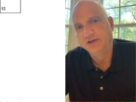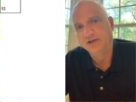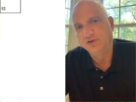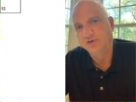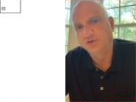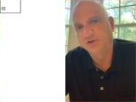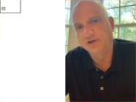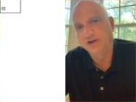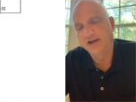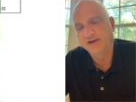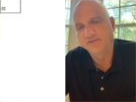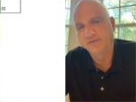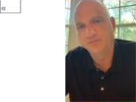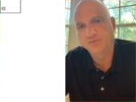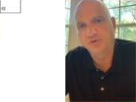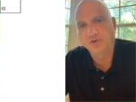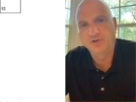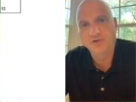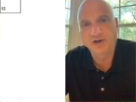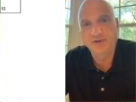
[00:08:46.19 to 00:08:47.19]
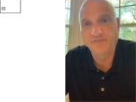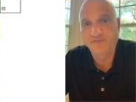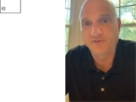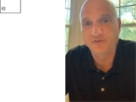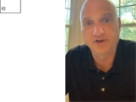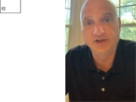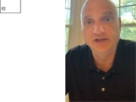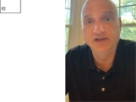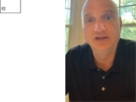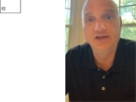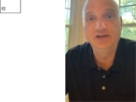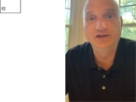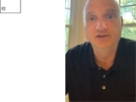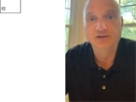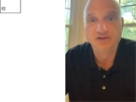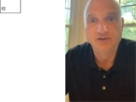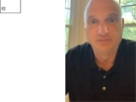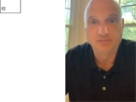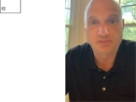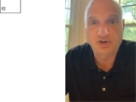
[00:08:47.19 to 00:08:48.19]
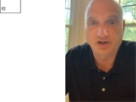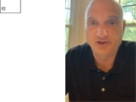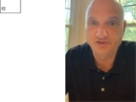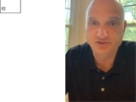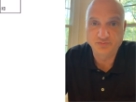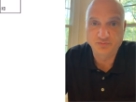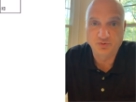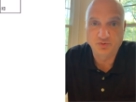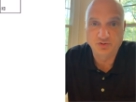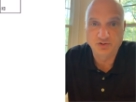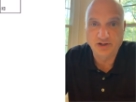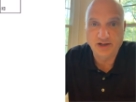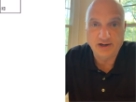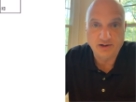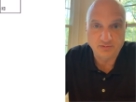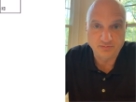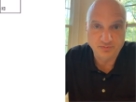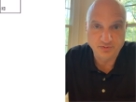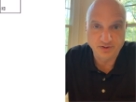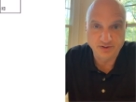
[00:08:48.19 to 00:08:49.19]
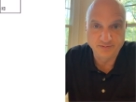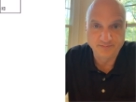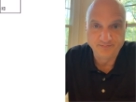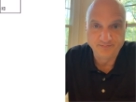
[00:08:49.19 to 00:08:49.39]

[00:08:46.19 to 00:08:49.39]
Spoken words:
you can have it programmed for any possible output.